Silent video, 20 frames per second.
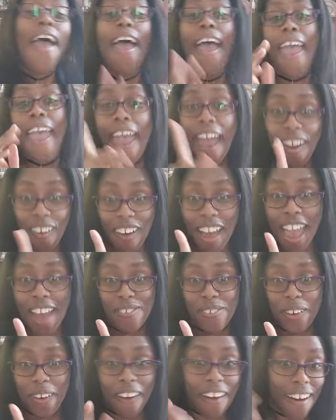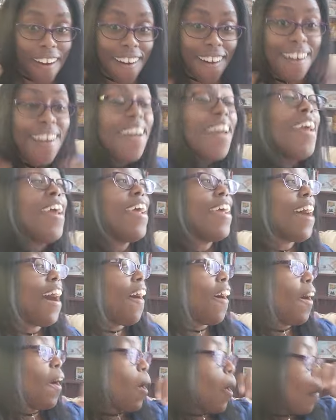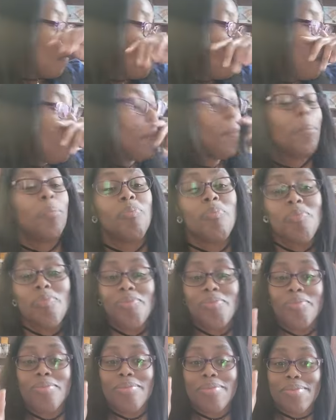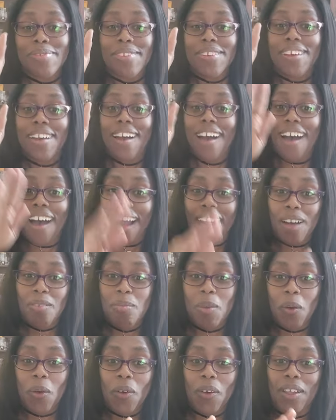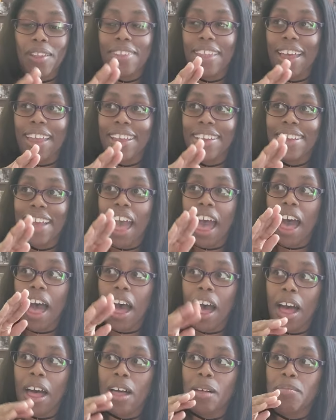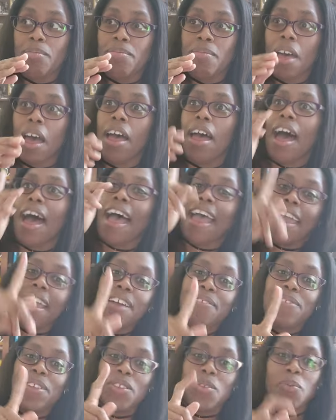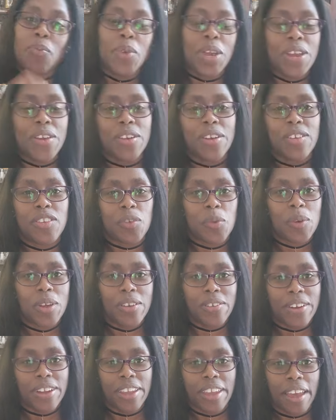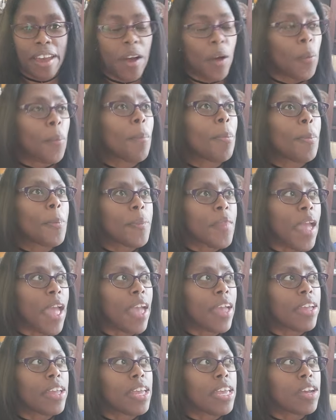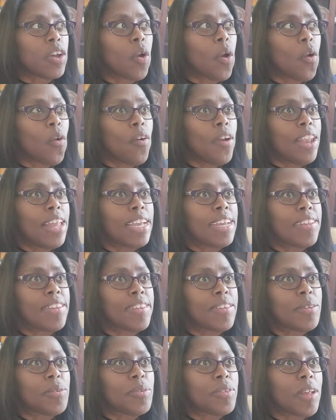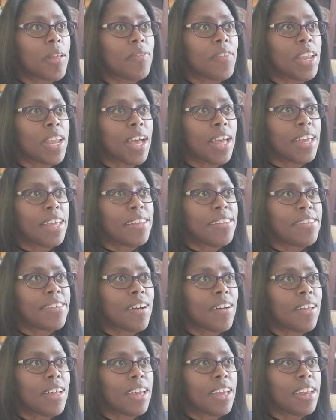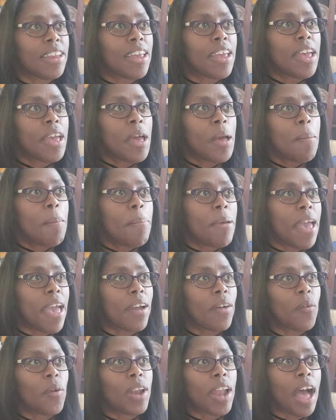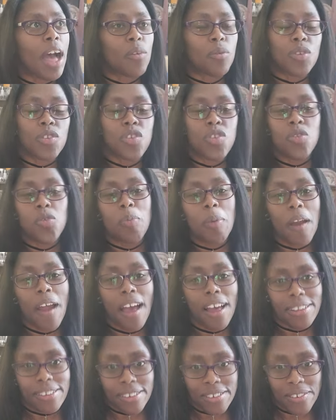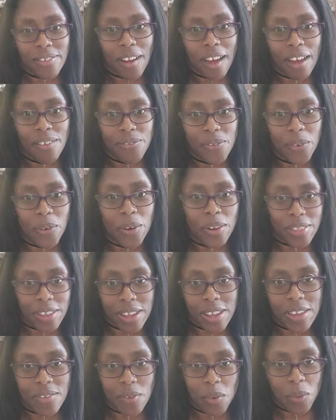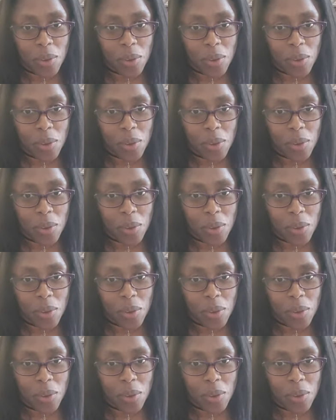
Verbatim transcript: however, um, I'm on, like, um, I have this weird Twitter account that correlates to something I had done back when I was super hot to trot for The Evil